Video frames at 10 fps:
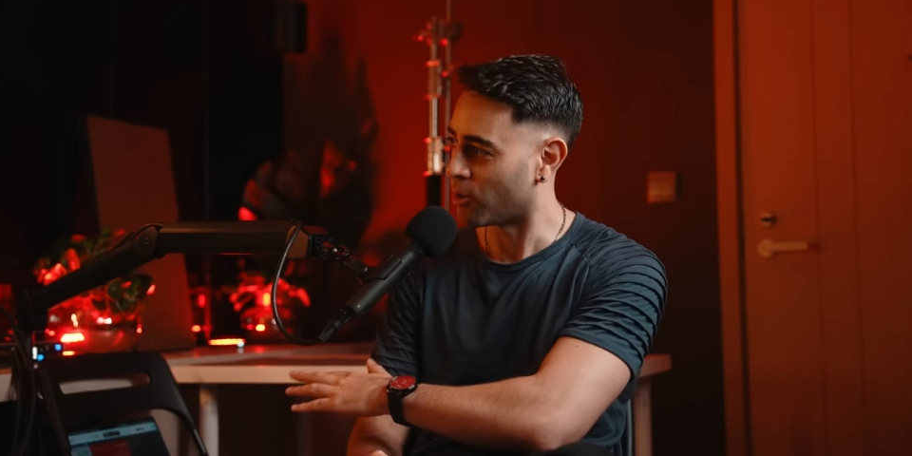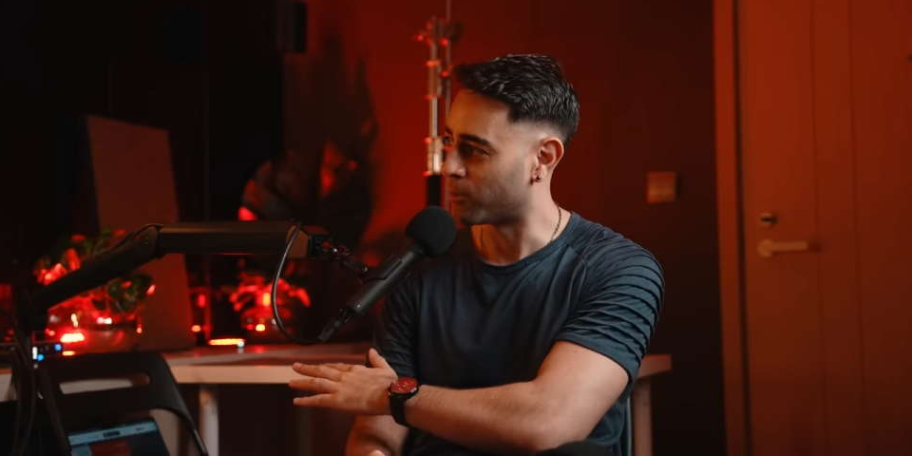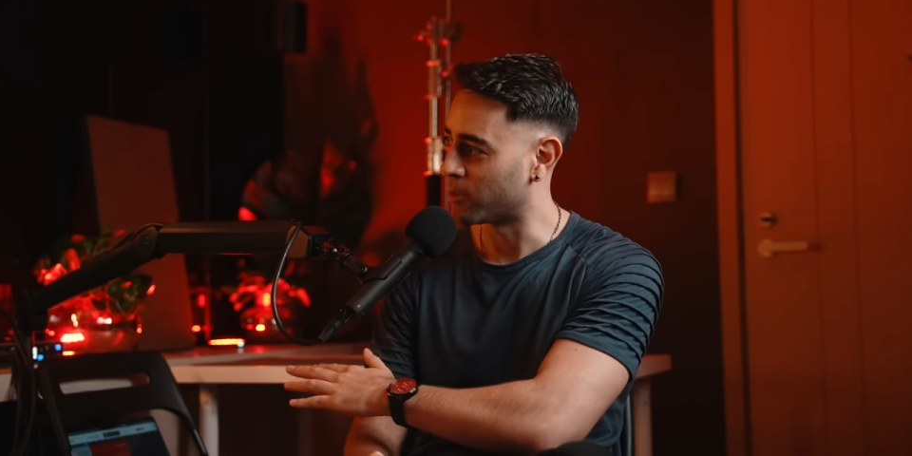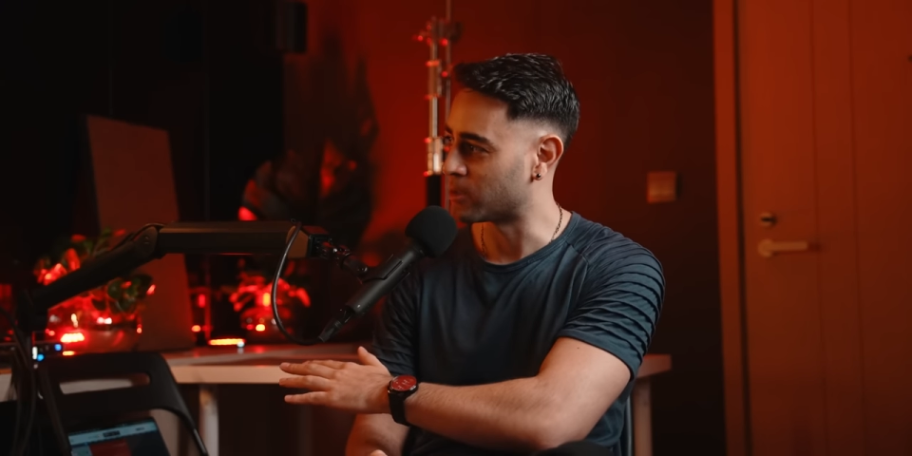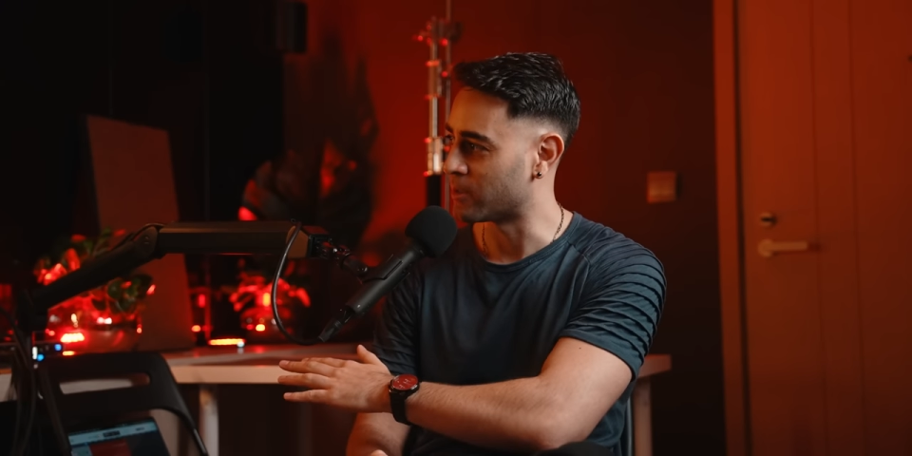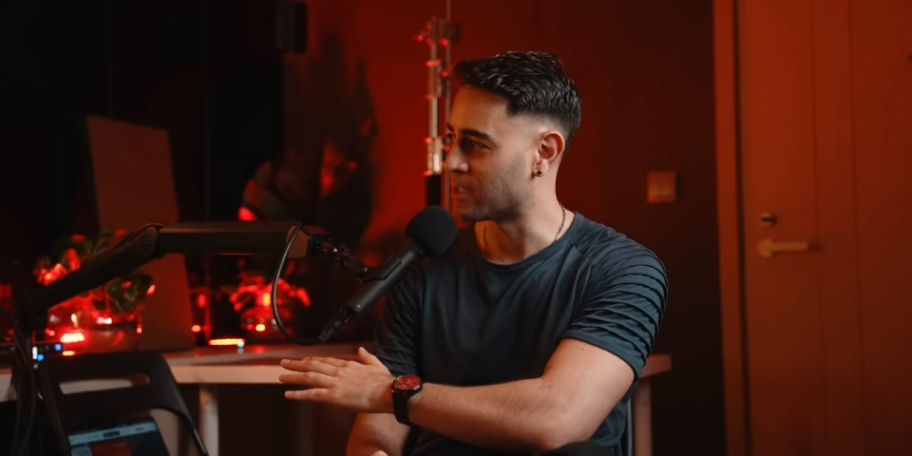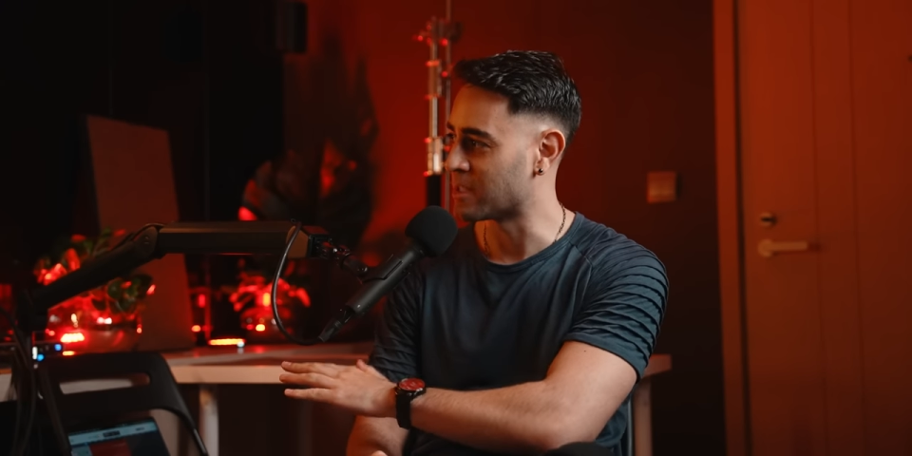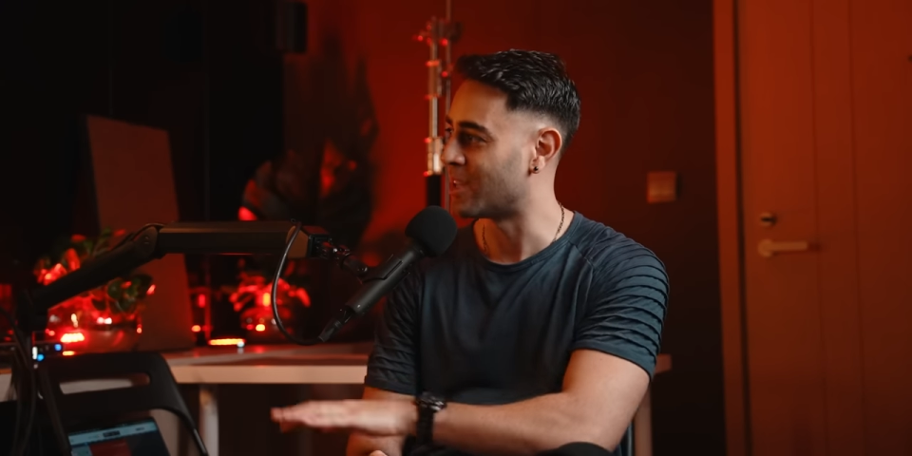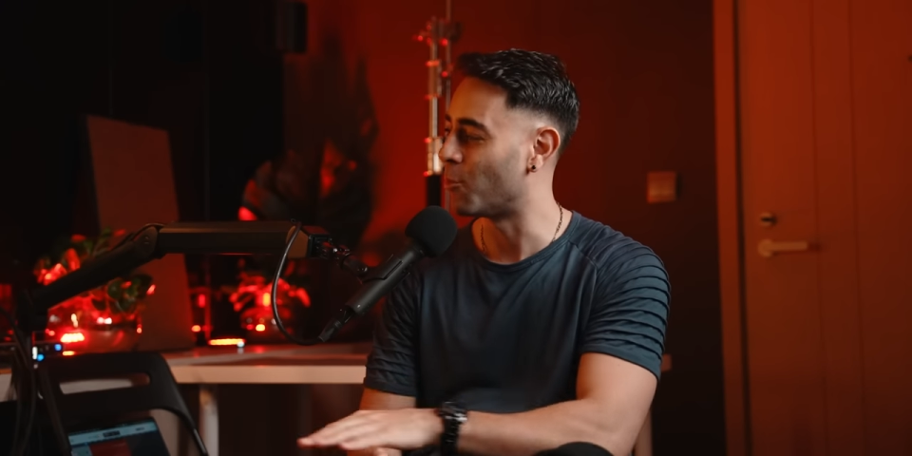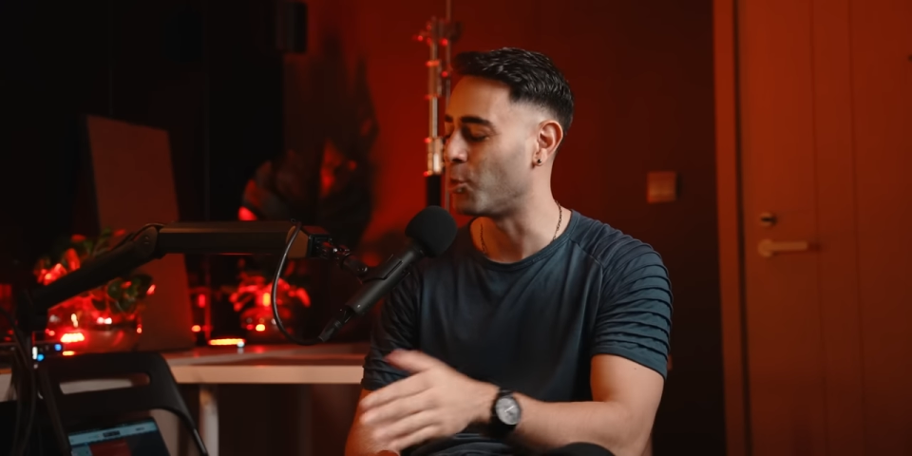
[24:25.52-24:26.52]
home country is.
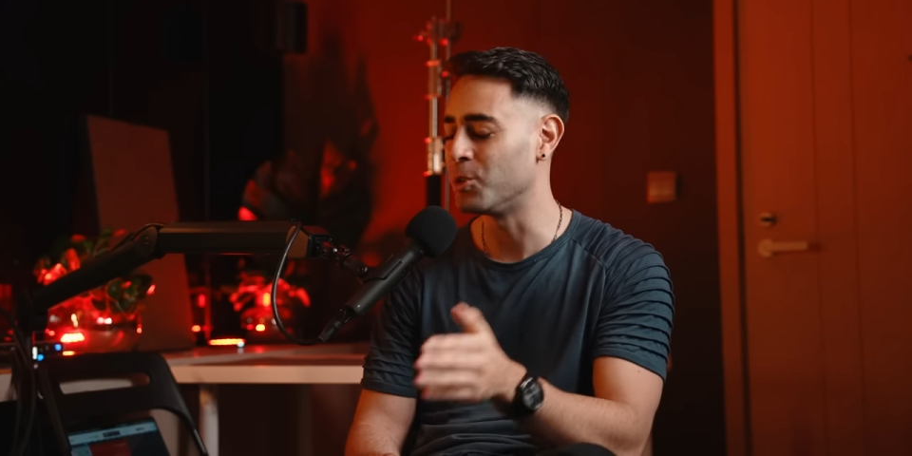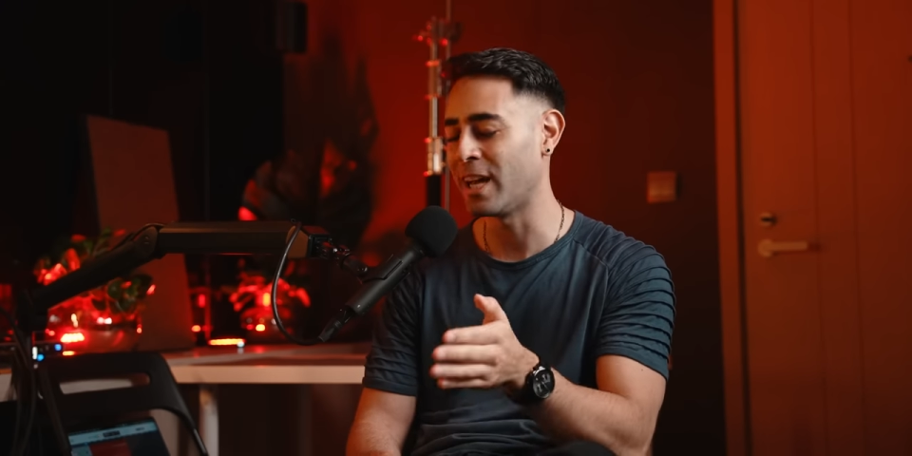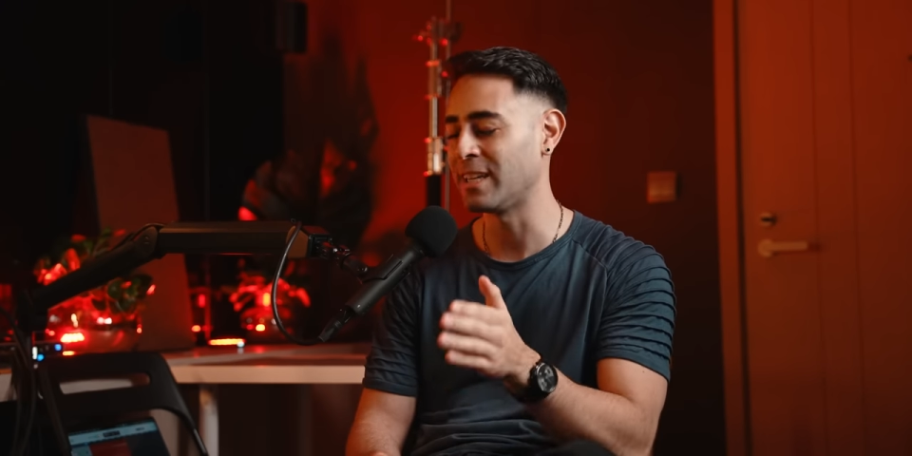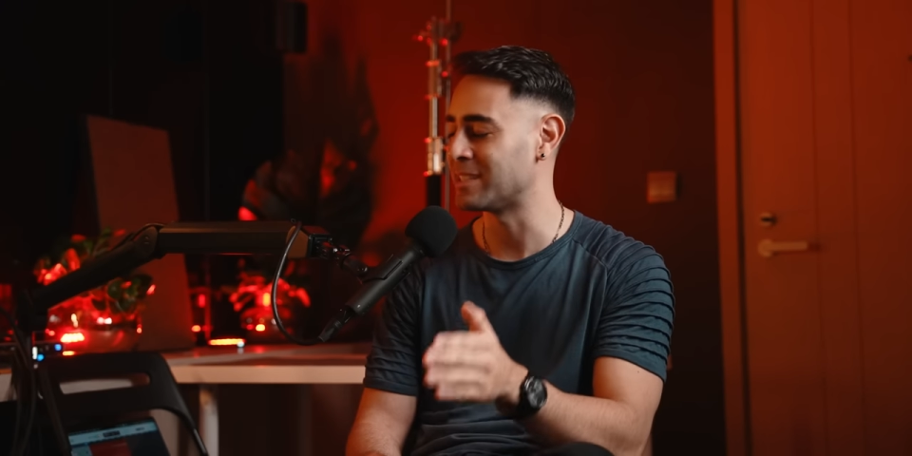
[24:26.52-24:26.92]
And they will not